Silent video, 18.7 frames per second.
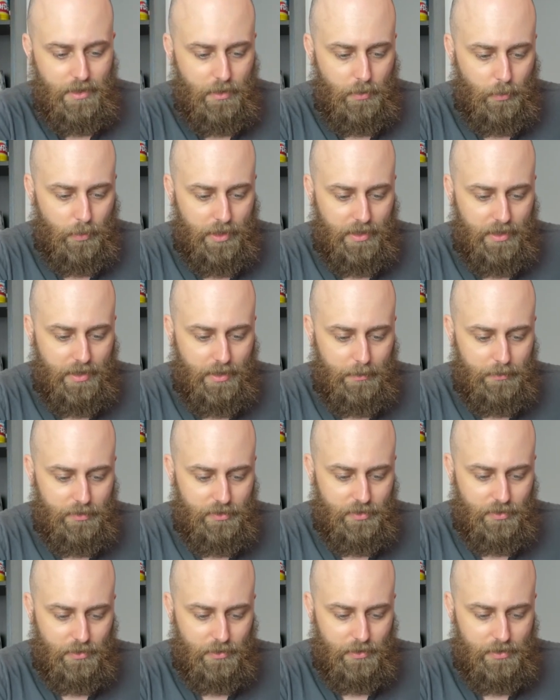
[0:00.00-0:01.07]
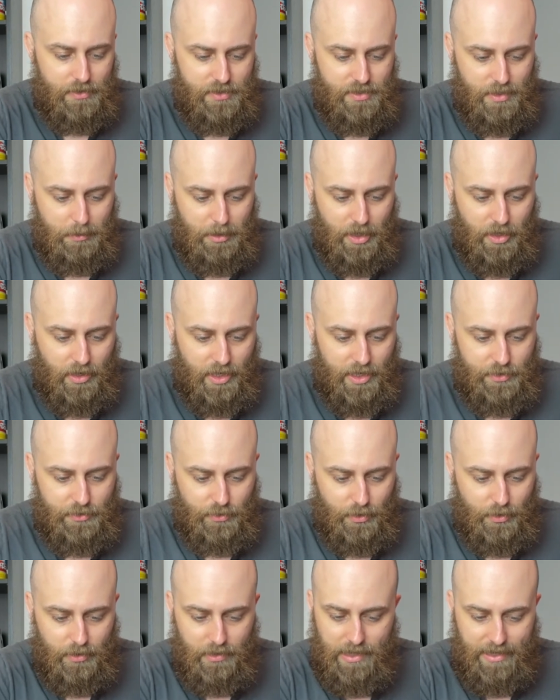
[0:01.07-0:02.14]
when it comes to
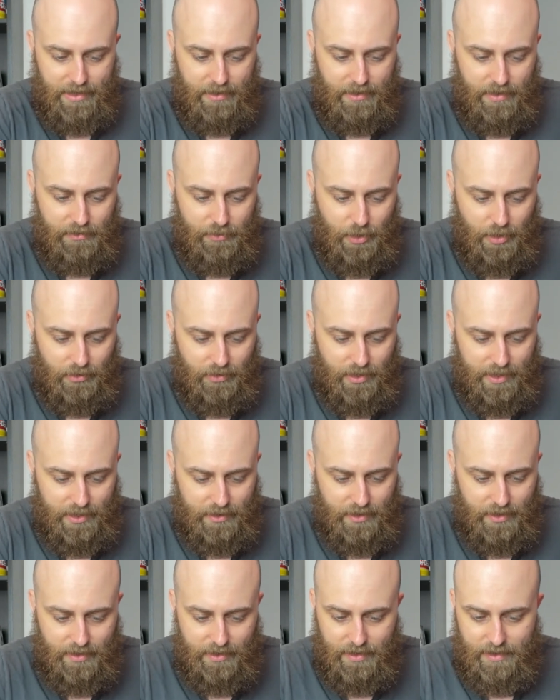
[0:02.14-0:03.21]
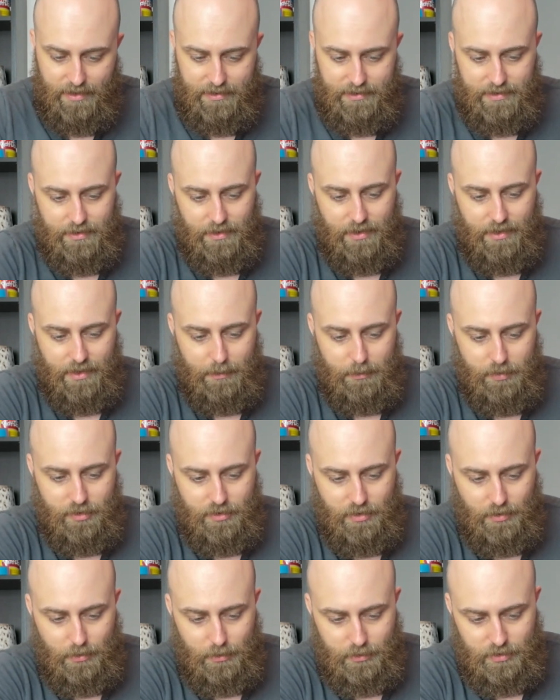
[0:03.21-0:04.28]
semi-hydro, leca, everything like that, as I am
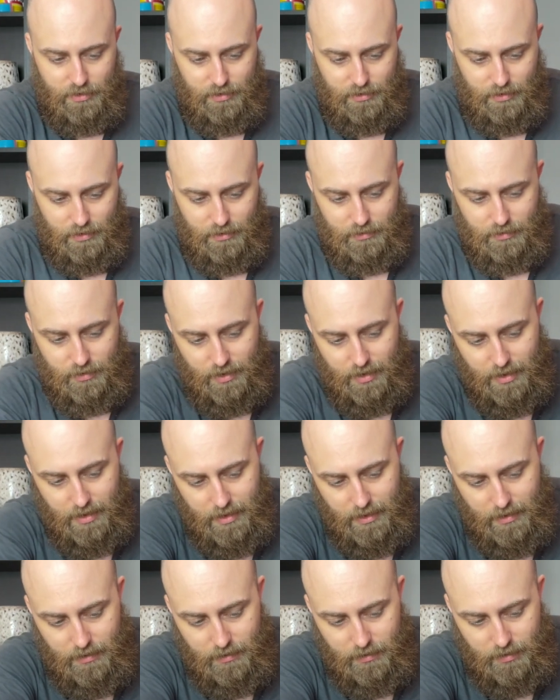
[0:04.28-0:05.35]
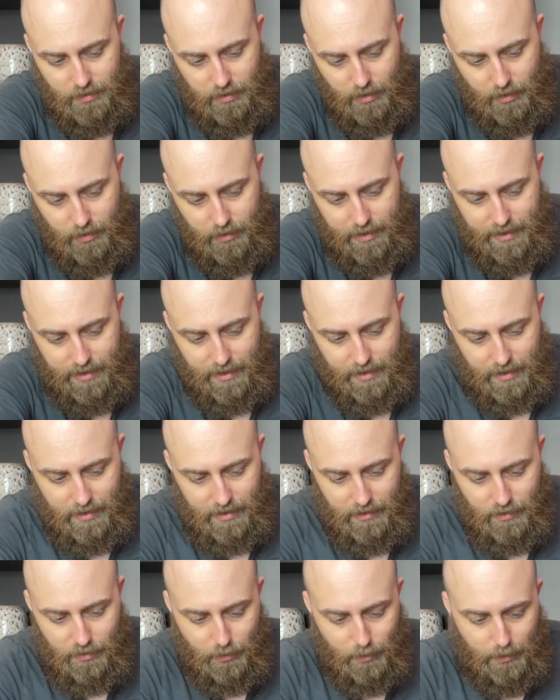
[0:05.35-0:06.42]
still just sort of slowly getting
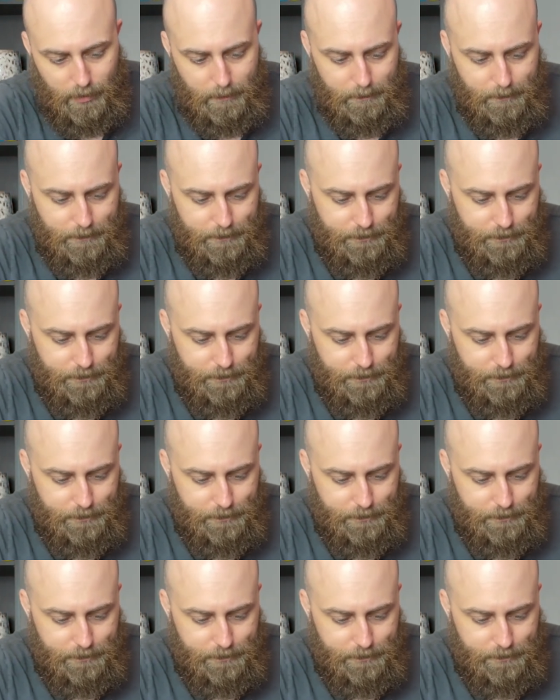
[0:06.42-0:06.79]
into it.